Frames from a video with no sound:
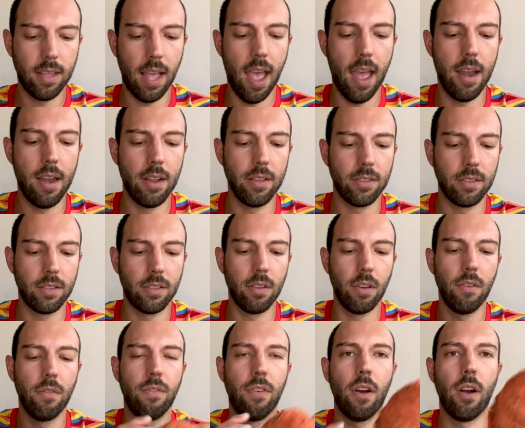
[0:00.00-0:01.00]
And so
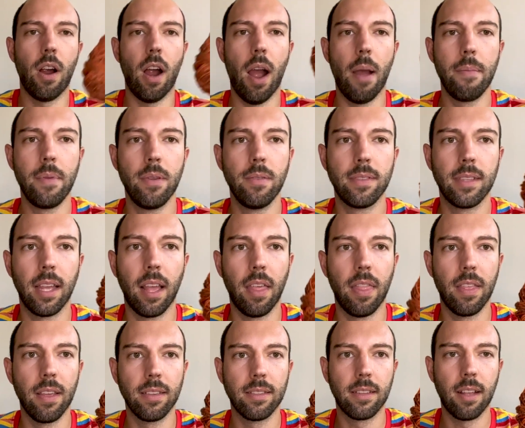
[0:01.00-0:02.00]
far I'm using
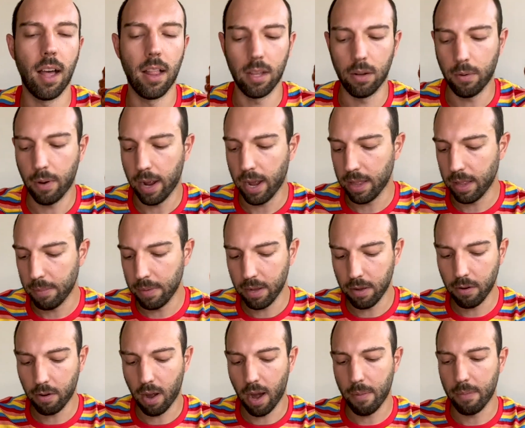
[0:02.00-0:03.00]
this colorway. Let me
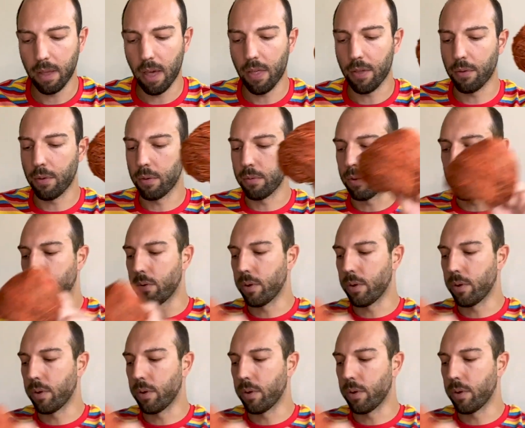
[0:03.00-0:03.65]
go grab the other one real